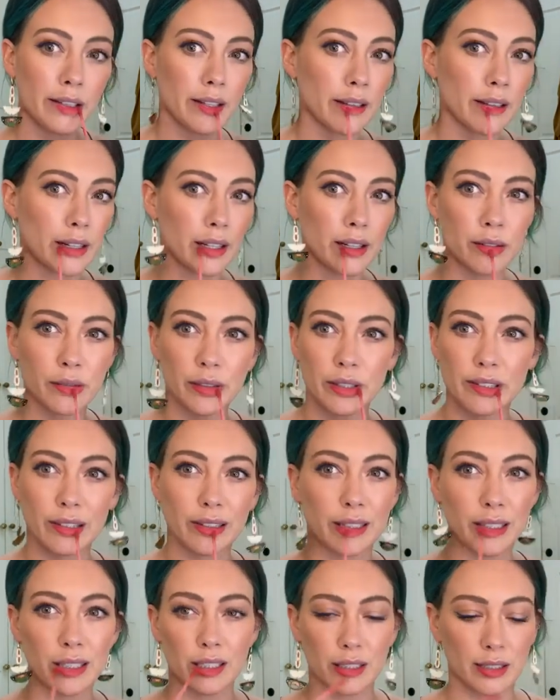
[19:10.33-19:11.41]
And I don't want
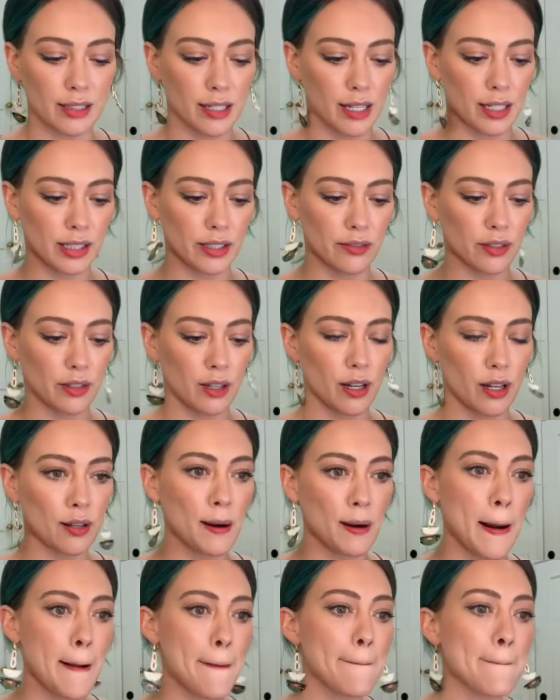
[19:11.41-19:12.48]
this intense of a
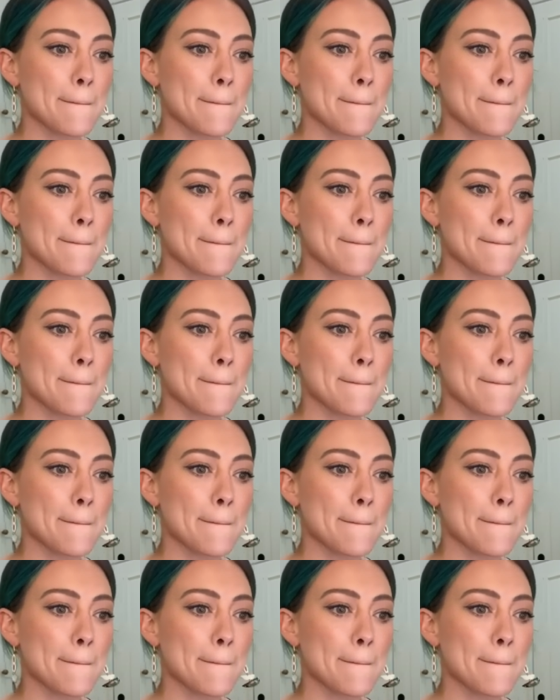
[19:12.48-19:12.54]
color.